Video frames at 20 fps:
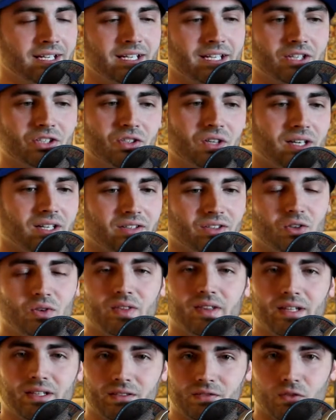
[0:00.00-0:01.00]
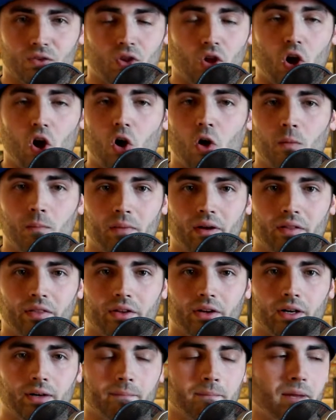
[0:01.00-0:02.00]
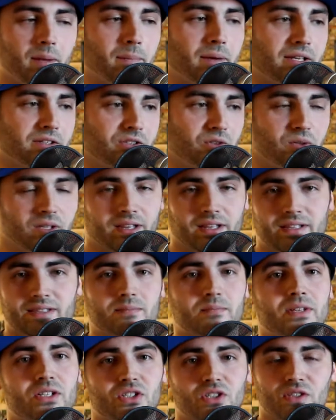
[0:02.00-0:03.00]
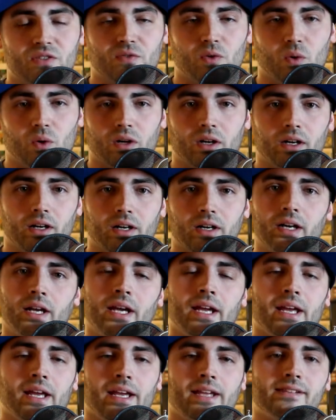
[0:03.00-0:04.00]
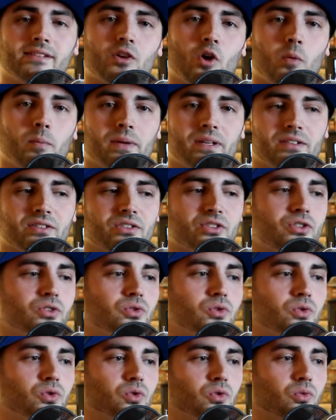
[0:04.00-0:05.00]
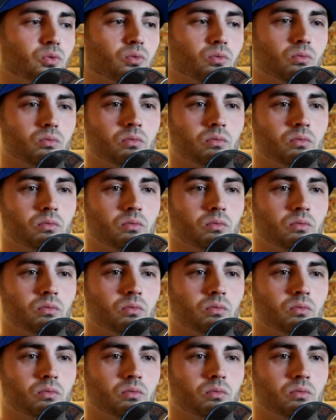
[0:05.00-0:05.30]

He's trying to do things for the All Mother. And by doing these missions for her, he's hoping to